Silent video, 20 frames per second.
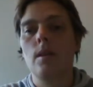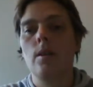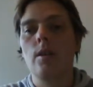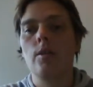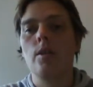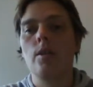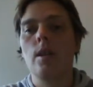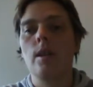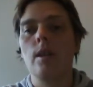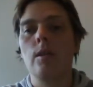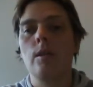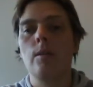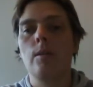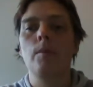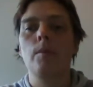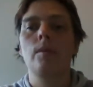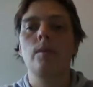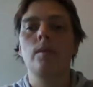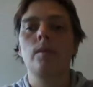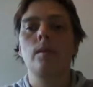
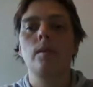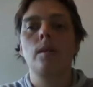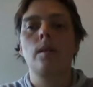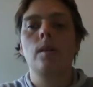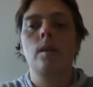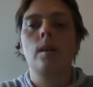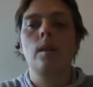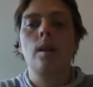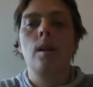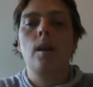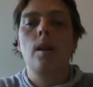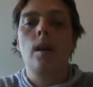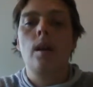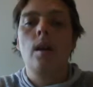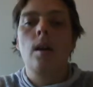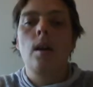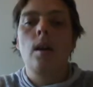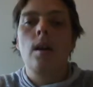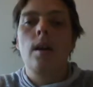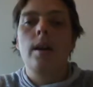gentleman,
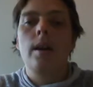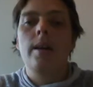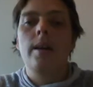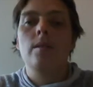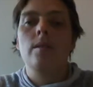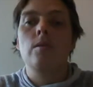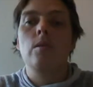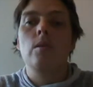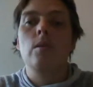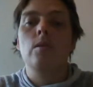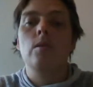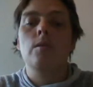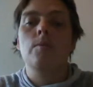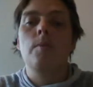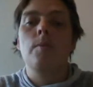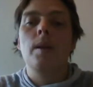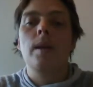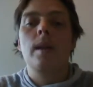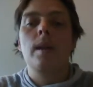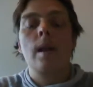is not
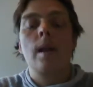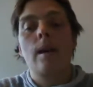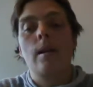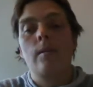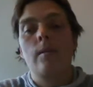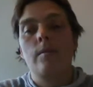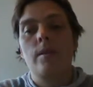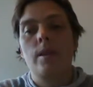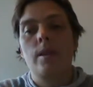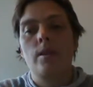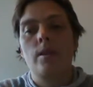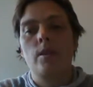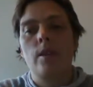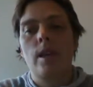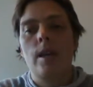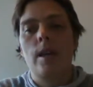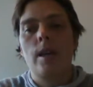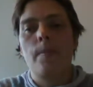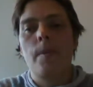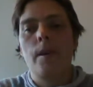being held this
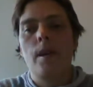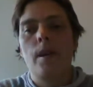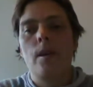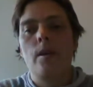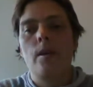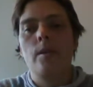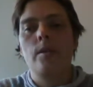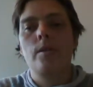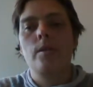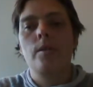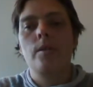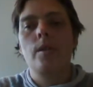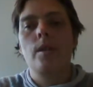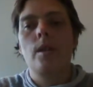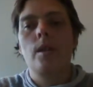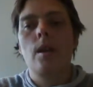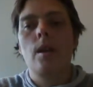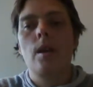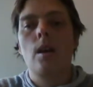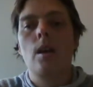year because
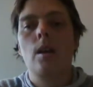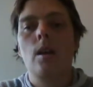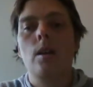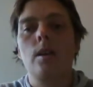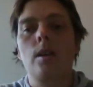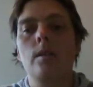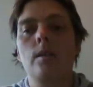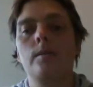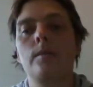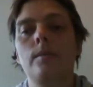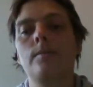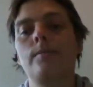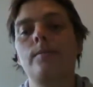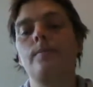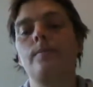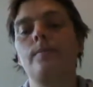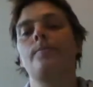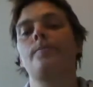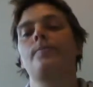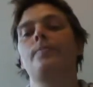the
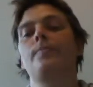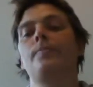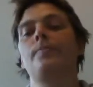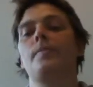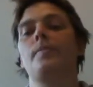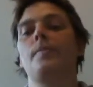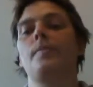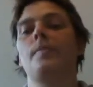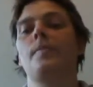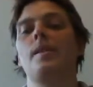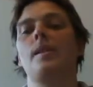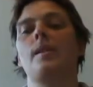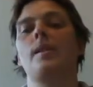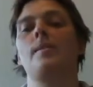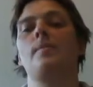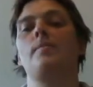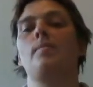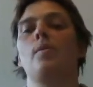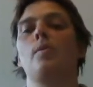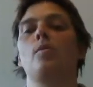
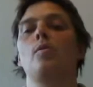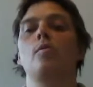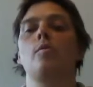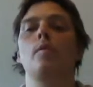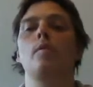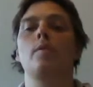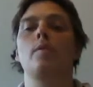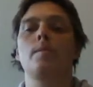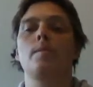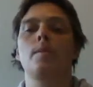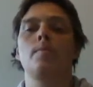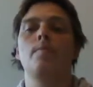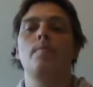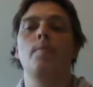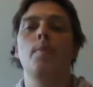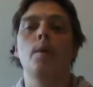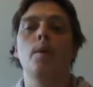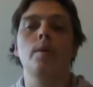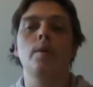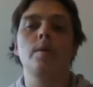ballroom's
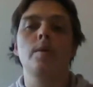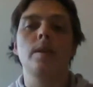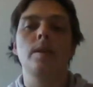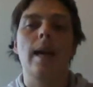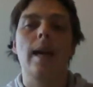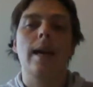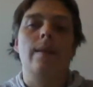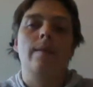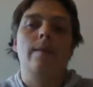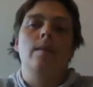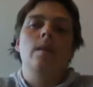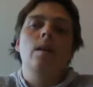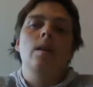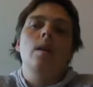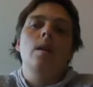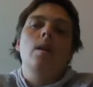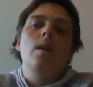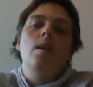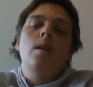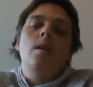burnt down.
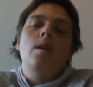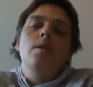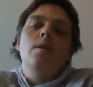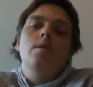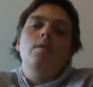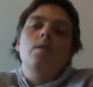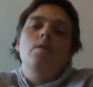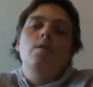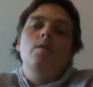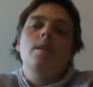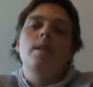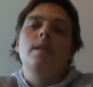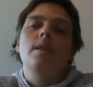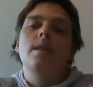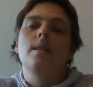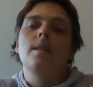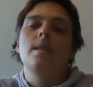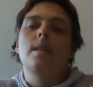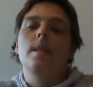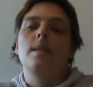So she
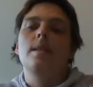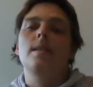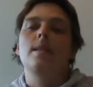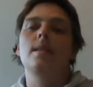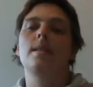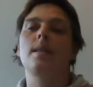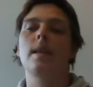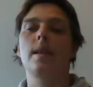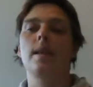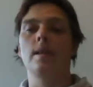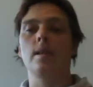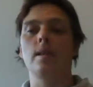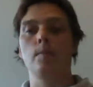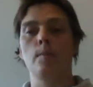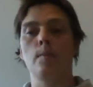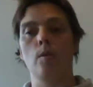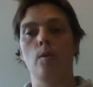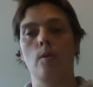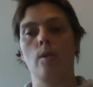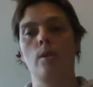decides to take it
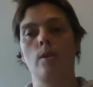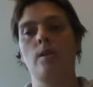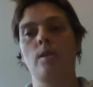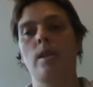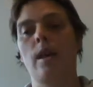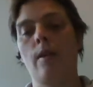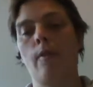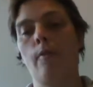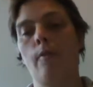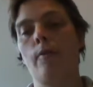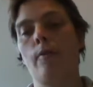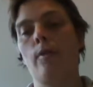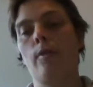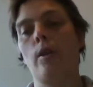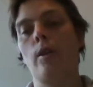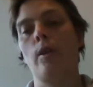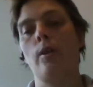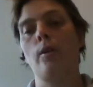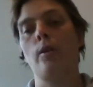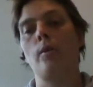upon herself
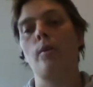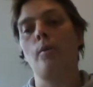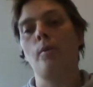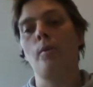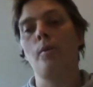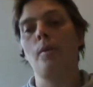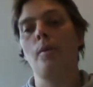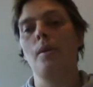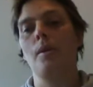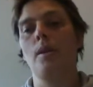to